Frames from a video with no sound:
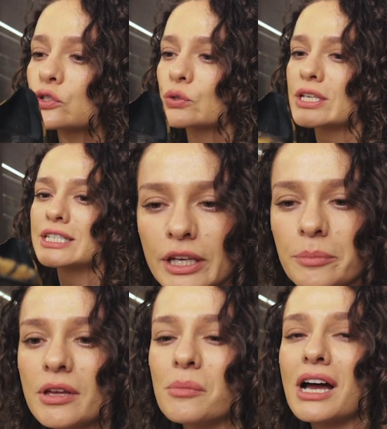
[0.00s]
So I
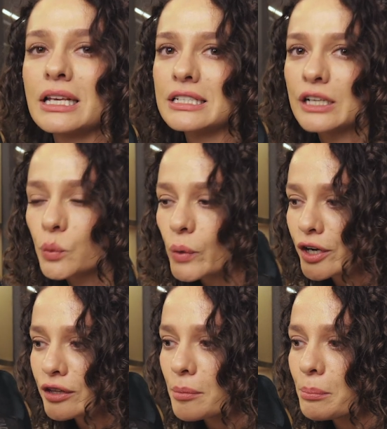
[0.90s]
keep them, I still
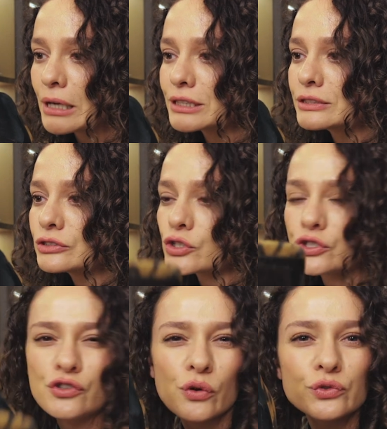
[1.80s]
wear them, but
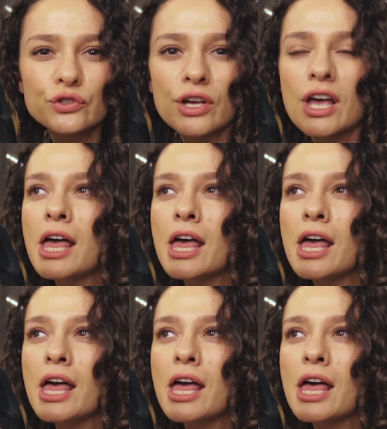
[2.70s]
just don't